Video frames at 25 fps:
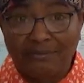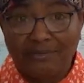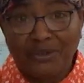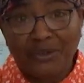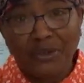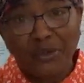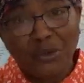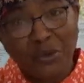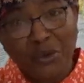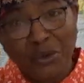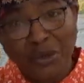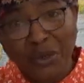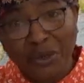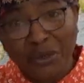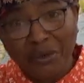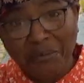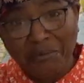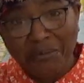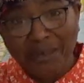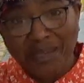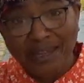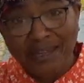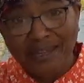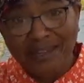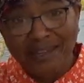Do you hear
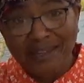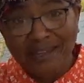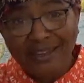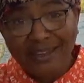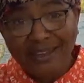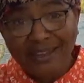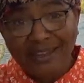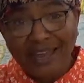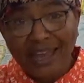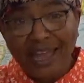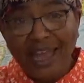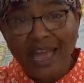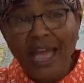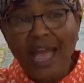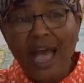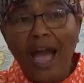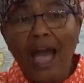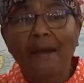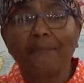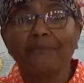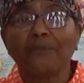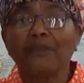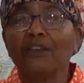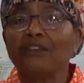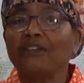me?
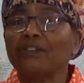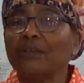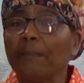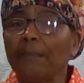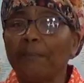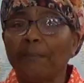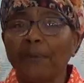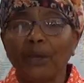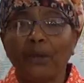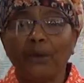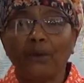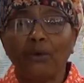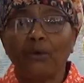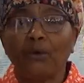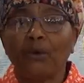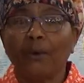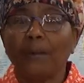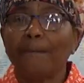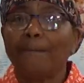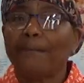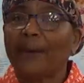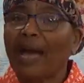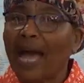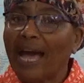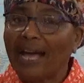I'm just a
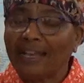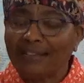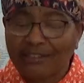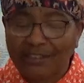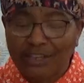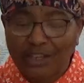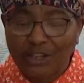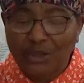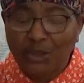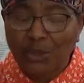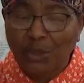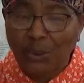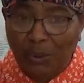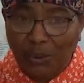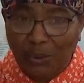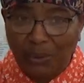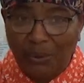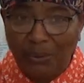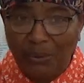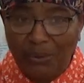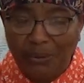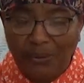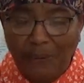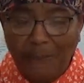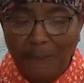pilgrim passing
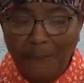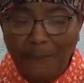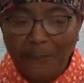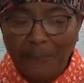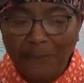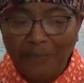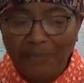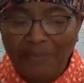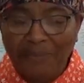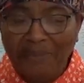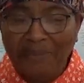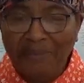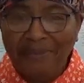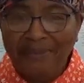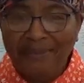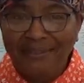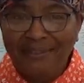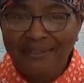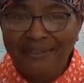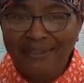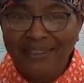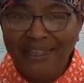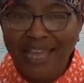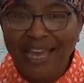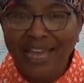through.
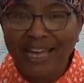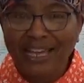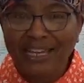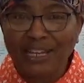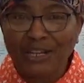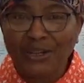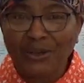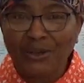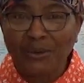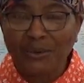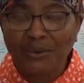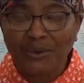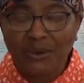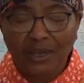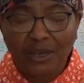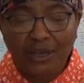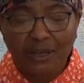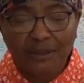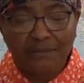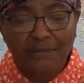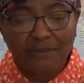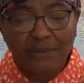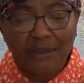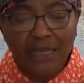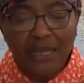Hallelujah.
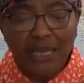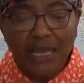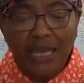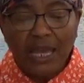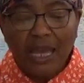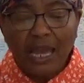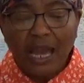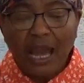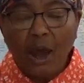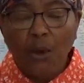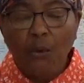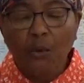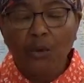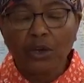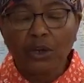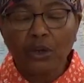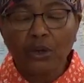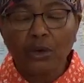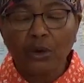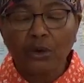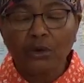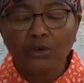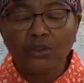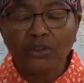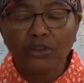I want
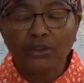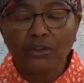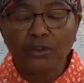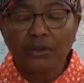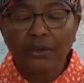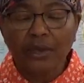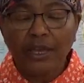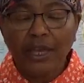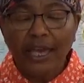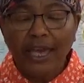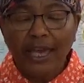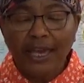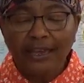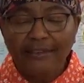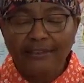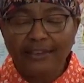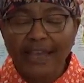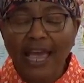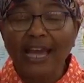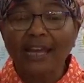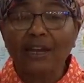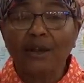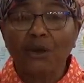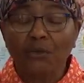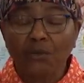to go to
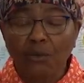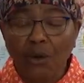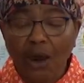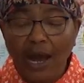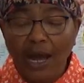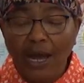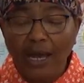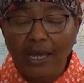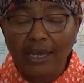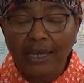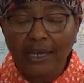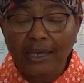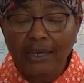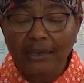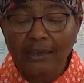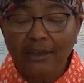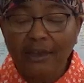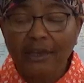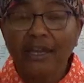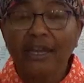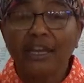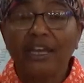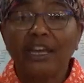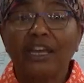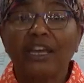Zechariah
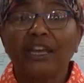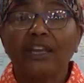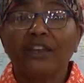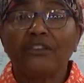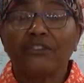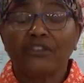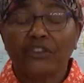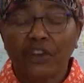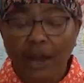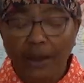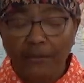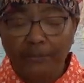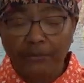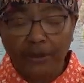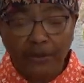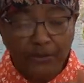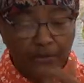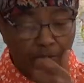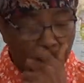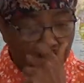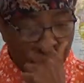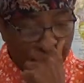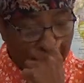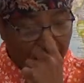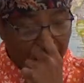chapter
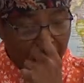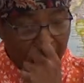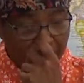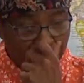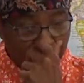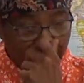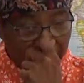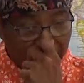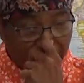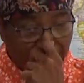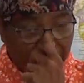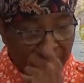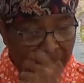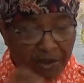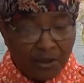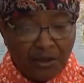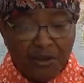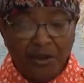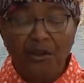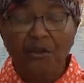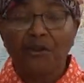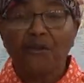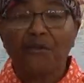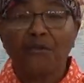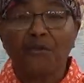2,
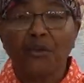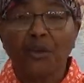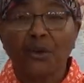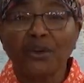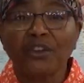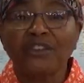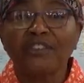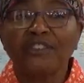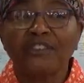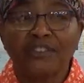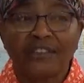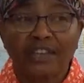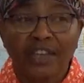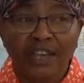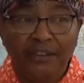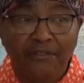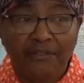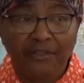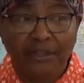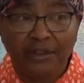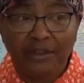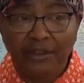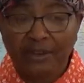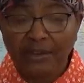verse 7.